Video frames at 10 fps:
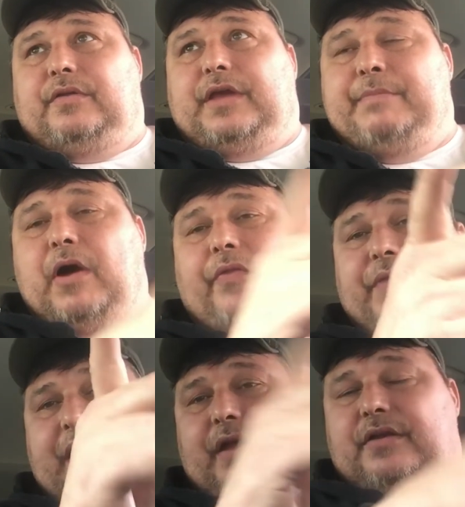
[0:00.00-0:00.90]
he bought
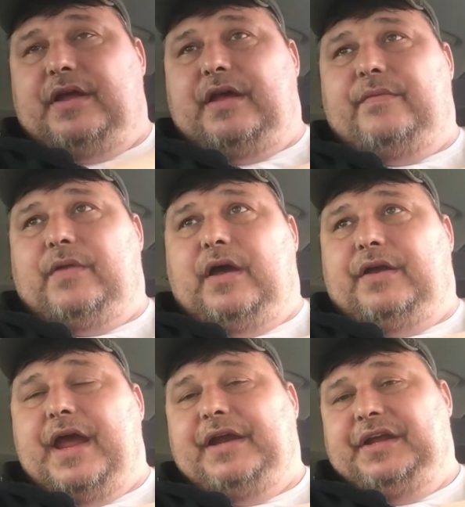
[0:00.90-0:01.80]
that
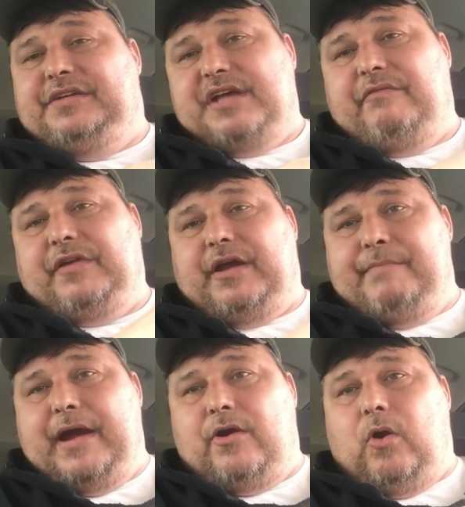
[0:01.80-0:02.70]
97
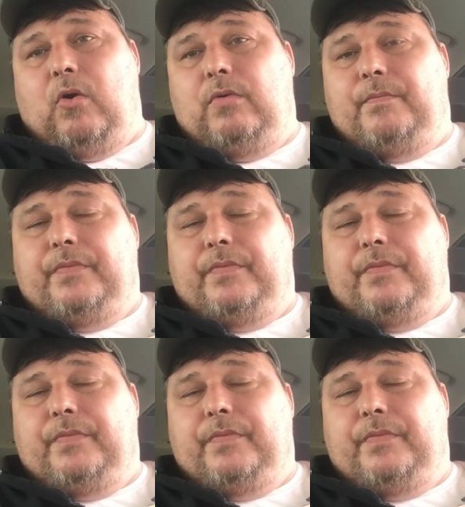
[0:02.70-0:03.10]
Camaro